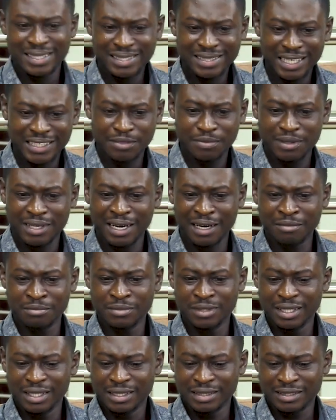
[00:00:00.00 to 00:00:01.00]
this has
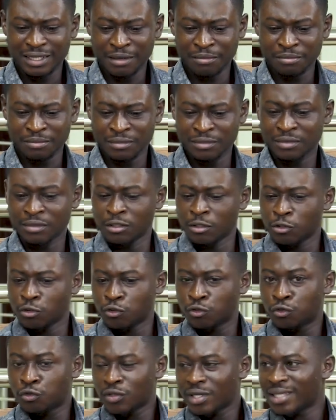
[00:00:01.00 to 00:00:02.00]
become some
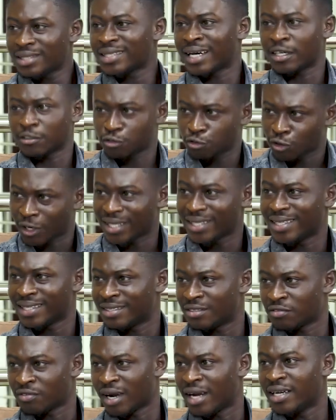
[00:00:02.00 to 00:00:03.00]
students are
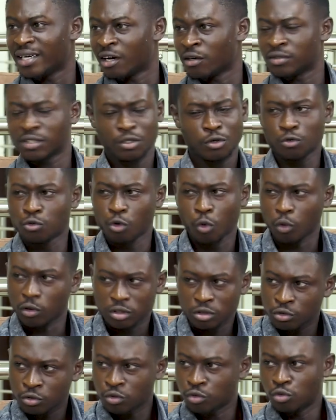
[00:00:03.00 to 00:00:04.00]
stranded right now. Yeah. They don't know
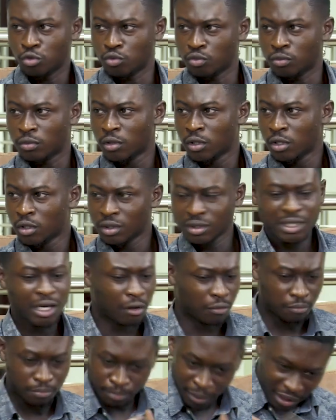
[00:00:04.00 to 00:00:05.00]
what to do. That's true.
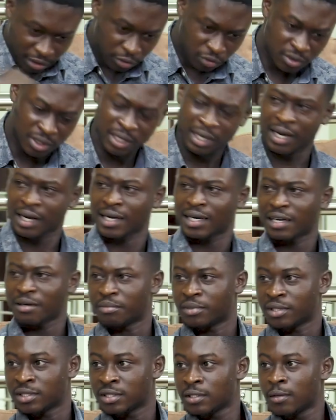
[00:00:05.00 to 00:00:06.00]
Now, back to the
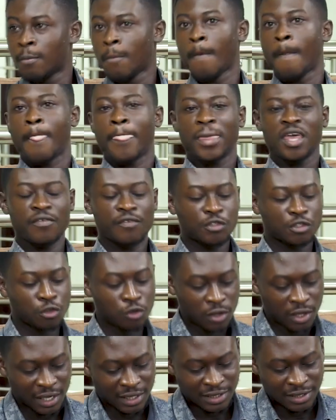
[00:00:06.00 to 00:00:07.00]
academics. If you should
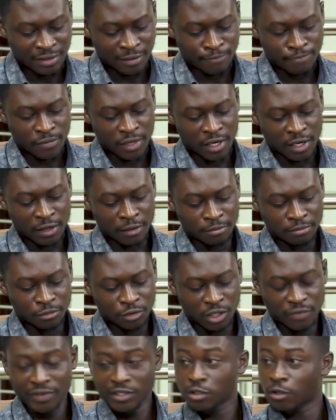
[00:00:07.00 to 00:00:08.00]
look at um,
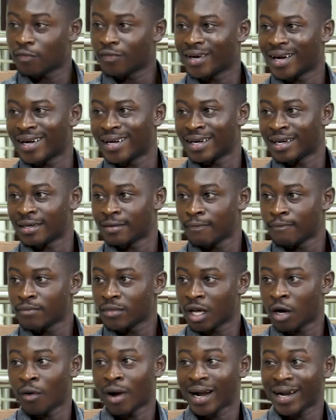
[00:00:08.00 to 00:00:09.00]
University of Ghana,
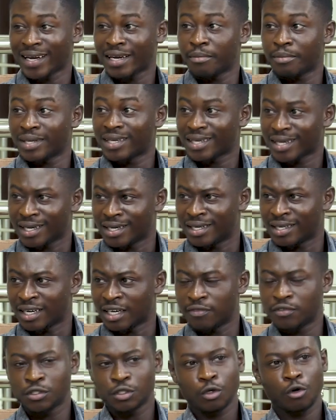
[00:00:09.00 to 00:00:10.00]
our mm -hmm. academic calendar,
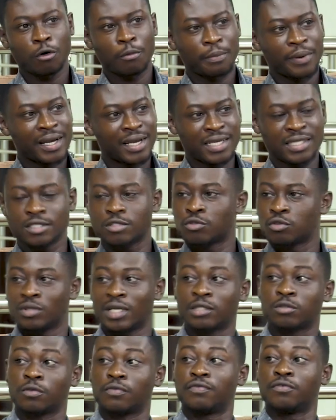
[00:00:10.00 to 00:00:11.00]
if you yes. compare it to
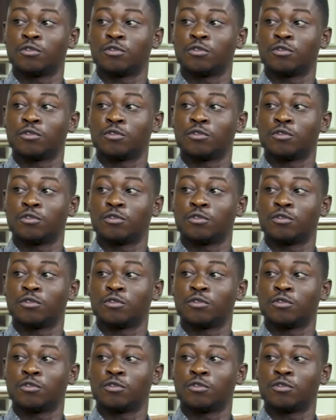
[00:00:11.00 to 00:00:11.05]
that of